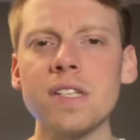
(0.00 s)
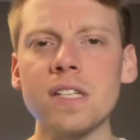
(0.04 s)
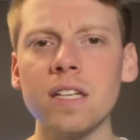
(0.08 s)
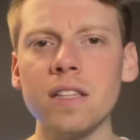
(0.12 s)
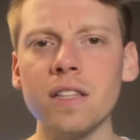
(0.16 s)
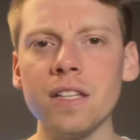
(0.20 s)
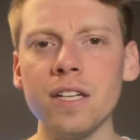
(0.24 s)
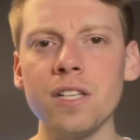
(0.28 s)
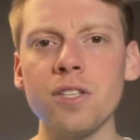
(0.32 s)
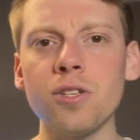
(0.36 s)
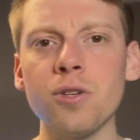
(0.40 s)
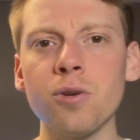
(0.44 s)

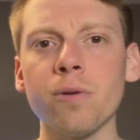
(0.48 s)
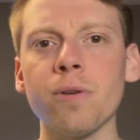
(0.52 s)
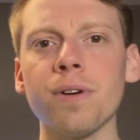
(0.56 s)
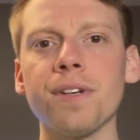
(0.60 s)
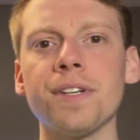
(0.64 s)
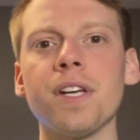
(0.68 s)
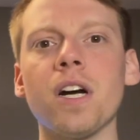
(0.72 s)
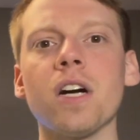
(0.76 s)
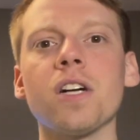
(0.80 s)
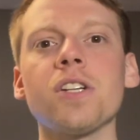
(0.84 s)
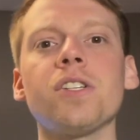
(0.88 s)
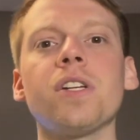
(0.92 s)
can lead to a
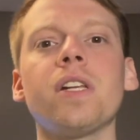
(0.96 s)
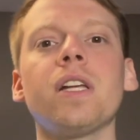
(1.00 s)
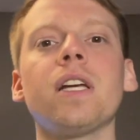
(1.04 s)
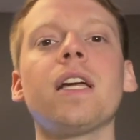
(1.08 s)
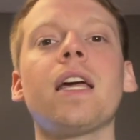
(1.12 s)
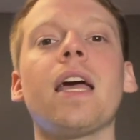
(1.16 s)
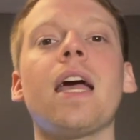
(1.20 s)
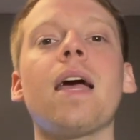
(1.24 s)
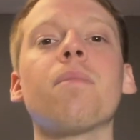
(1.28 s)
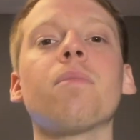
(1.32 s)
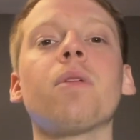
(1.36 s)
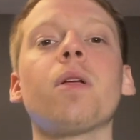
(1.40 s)
reduction
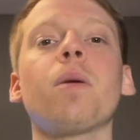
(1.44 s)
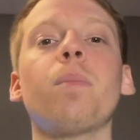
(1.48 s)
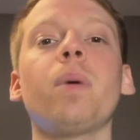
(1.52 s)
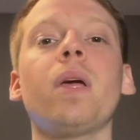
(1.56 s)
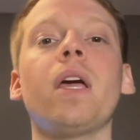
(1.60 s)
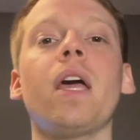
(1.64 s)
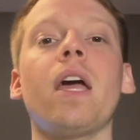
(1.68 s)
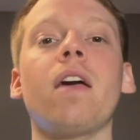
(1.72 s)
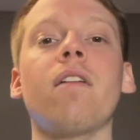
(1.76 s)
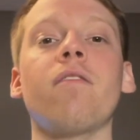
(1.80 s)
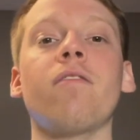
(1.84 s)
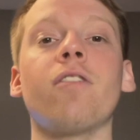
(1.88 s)
in gambling
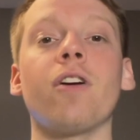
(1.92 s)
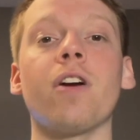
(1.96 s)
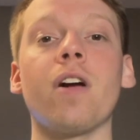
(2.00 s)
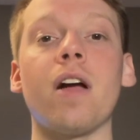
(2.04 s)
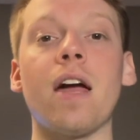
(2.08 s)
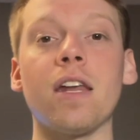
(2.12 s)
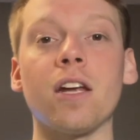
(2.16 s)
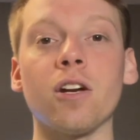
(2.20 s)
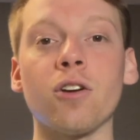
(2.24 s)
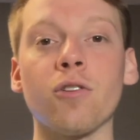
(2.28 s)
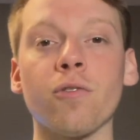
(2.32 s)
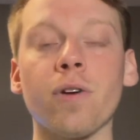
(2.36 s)
behavior
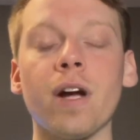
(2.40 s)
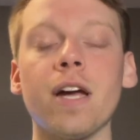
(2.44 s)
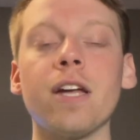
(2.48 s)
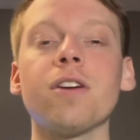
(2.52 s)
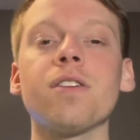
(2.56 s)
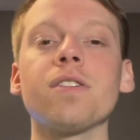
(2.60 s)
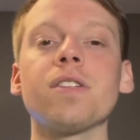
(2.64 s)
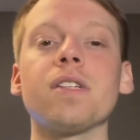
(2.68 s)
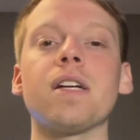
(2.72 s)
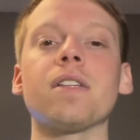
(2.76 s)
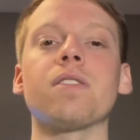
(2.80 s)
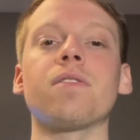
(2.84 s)
and a
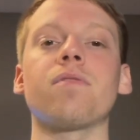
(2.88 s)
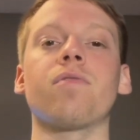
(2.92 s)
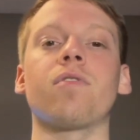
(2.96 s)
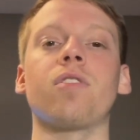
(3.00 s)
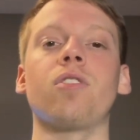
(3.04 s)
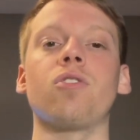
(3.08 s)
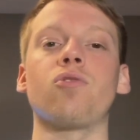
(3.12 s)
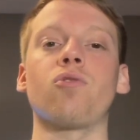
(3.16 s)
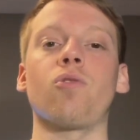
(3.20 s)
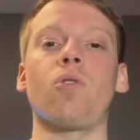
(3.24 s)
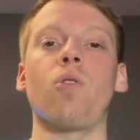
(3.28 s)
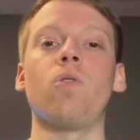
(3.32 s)
greater sense
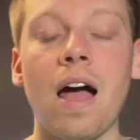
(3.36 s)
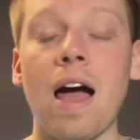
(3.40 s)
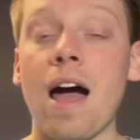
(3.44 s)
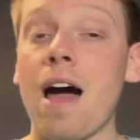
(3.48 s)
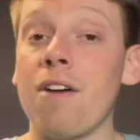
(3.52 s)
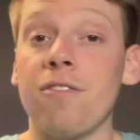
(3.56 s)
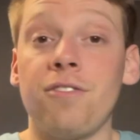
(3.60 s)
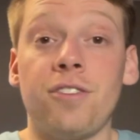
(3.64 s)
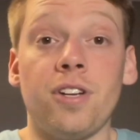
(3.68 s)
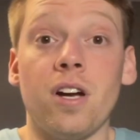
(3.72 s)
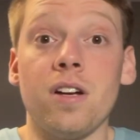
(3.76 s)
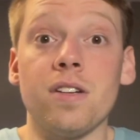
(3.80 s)
of control.
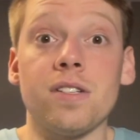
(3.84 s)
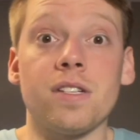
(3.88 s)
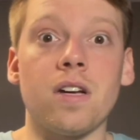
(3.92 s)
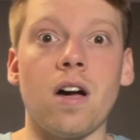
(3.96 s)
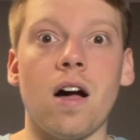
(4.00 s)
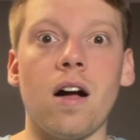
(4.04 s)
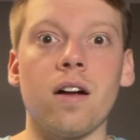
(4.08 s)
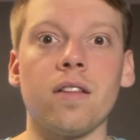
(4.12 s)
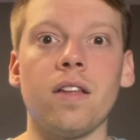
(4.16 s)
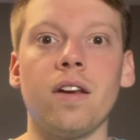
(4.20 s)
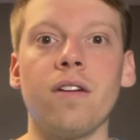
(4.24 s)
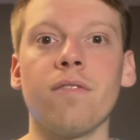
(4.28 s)
How does
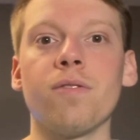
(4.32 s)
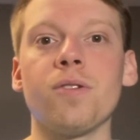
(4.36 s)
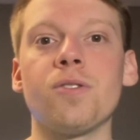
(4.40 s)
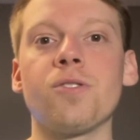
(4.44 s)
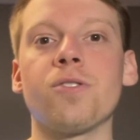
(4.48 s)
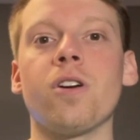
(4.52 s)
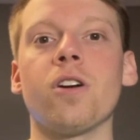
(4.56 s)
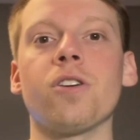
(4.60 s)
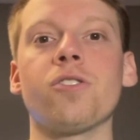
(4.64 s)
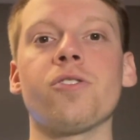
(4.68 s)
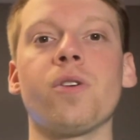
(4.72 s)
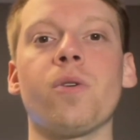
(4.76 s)
cognitive
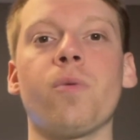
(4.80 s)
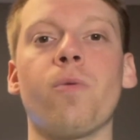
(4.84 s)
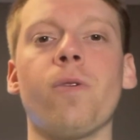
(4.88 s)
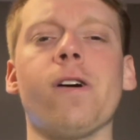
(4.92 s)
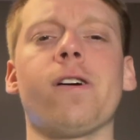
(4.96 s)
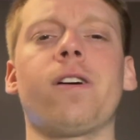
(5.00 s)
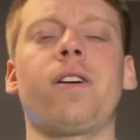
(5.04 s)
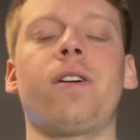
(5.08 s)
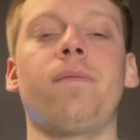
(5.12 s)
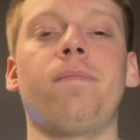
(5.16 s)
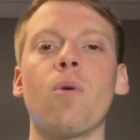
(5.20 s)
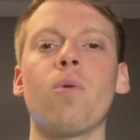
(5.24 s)
restructuring
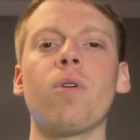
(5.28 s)
work?